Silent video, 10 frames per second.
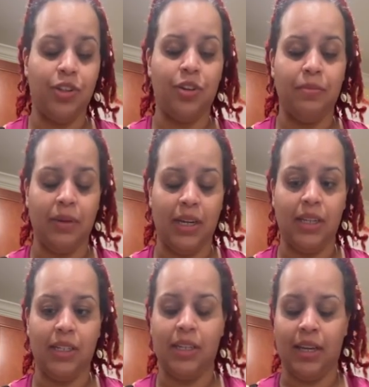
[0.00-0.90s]
your
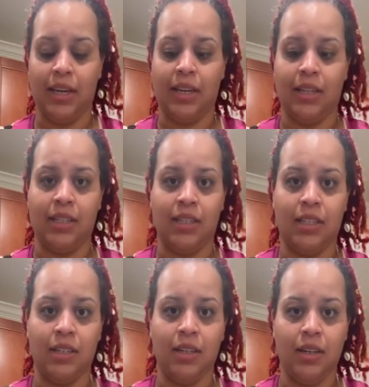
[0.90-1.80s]
meat
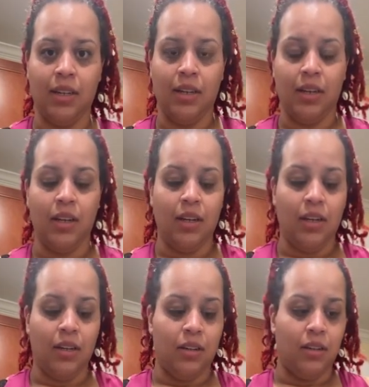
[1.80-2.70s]
is
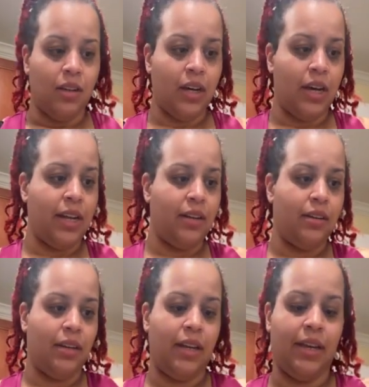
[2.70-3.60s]
cut
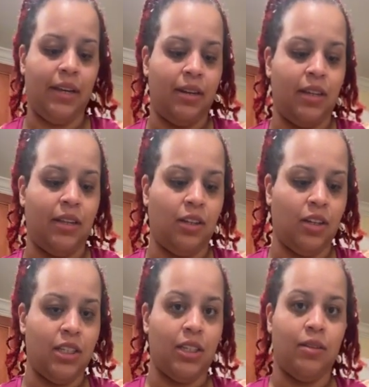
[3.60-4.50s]
and it
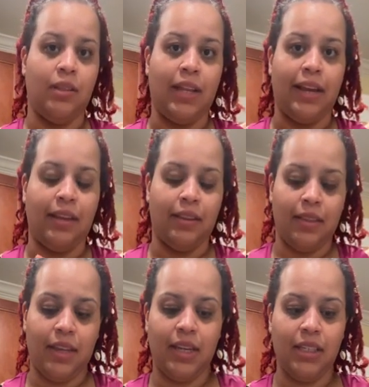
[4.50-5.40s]
looks like
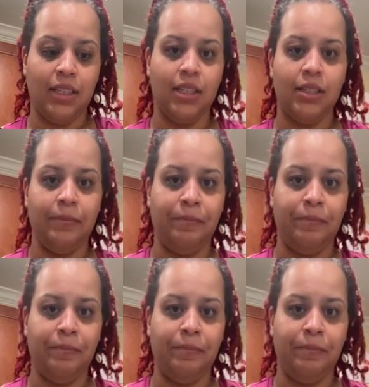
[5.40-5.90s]
this,